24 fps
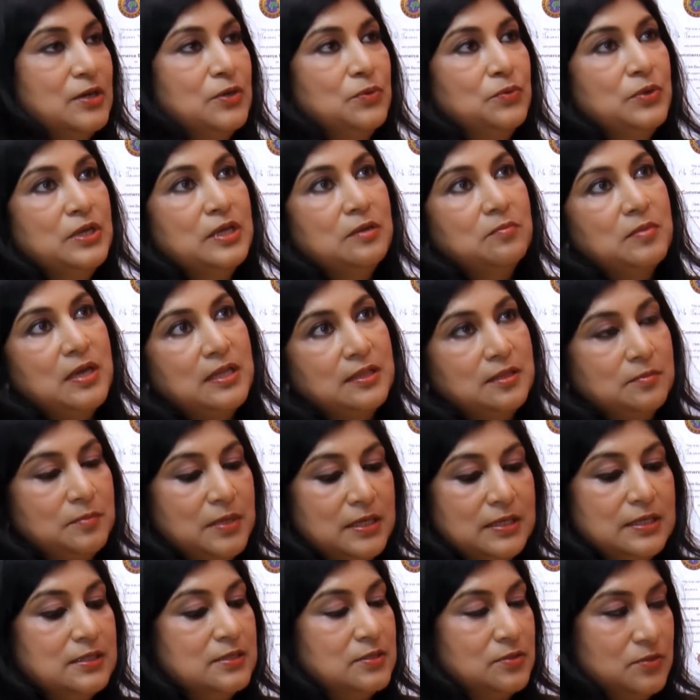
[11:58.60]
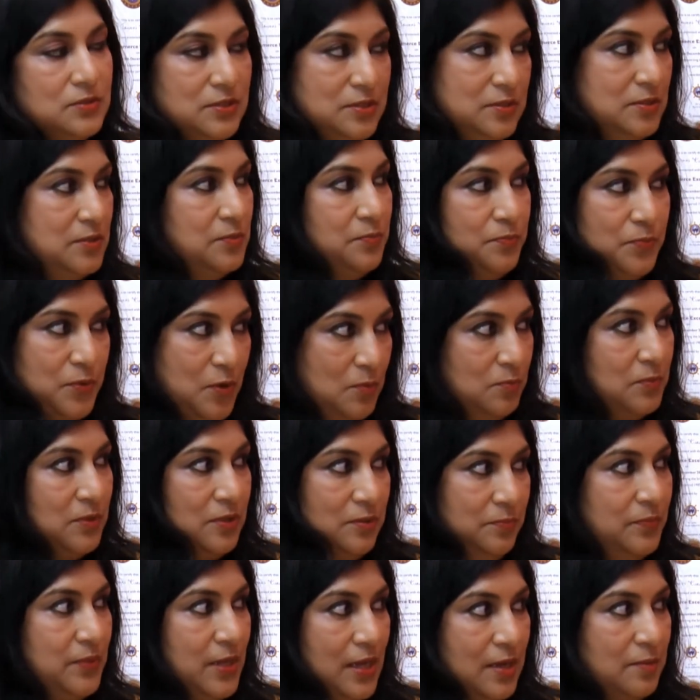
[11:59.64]
Doing mathematics was a
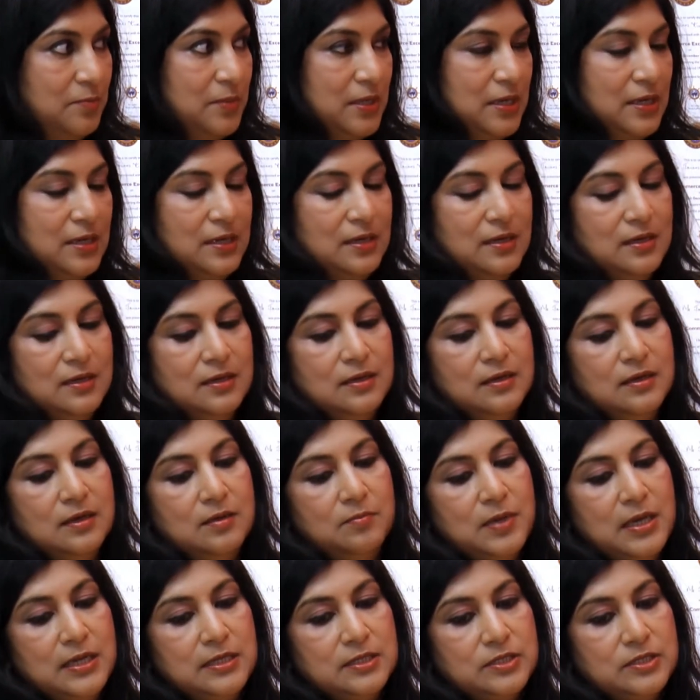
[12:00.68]
problem. I mean, my